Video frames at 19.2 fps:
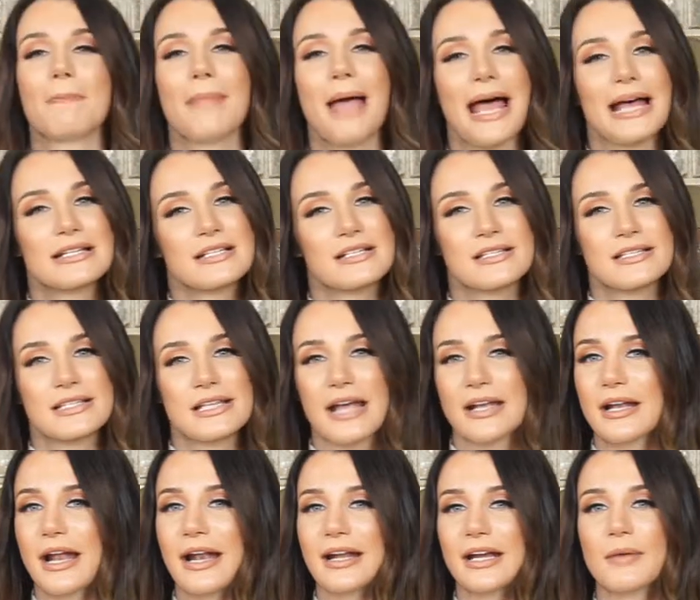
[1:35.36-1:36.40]
mask set,
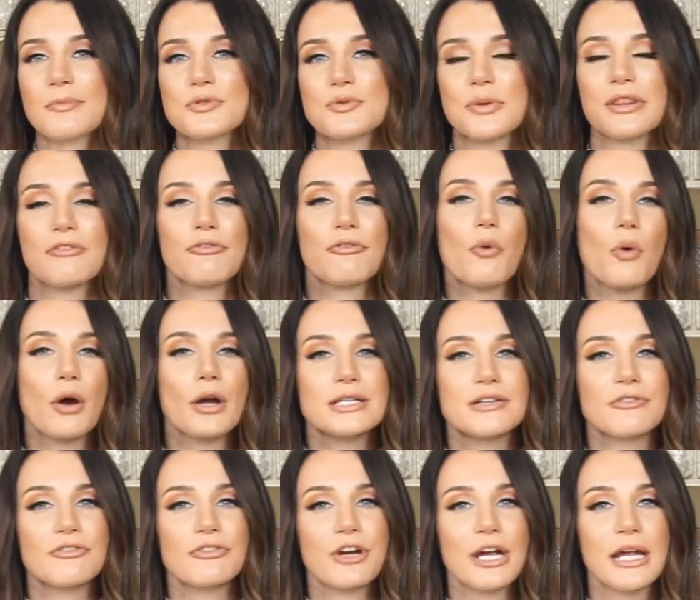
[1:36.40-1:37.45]
and it comes with 4
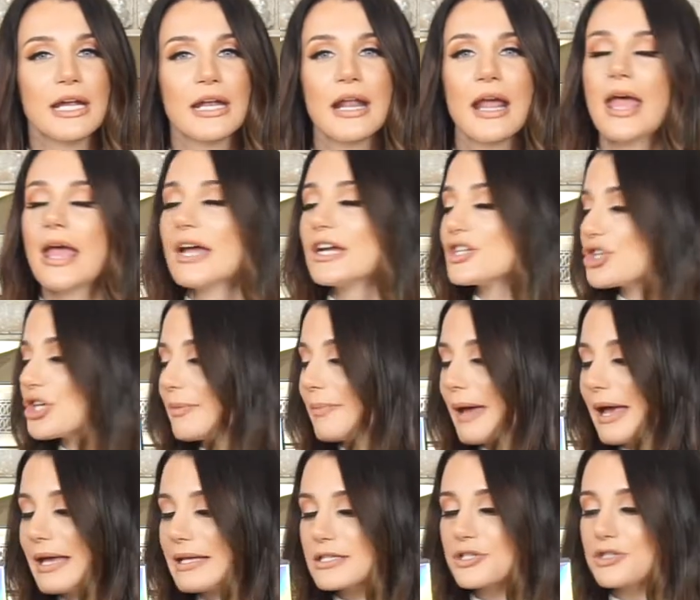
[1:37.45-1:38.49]
different sheet
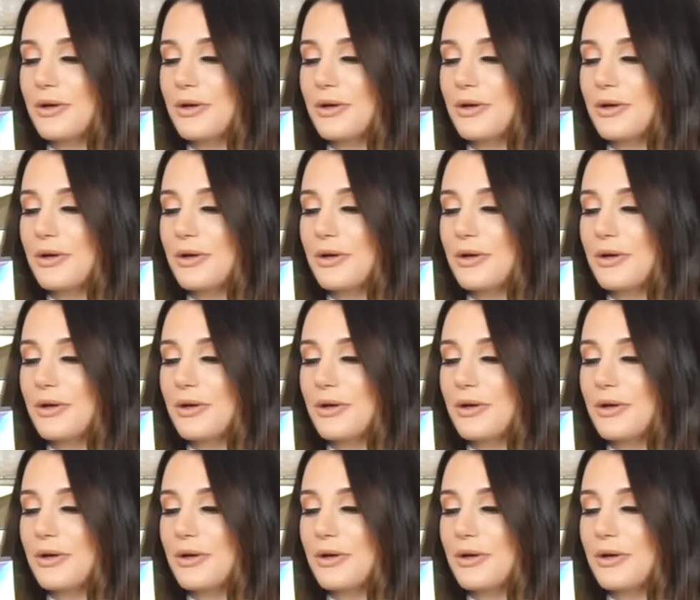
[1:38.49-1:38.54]
masks.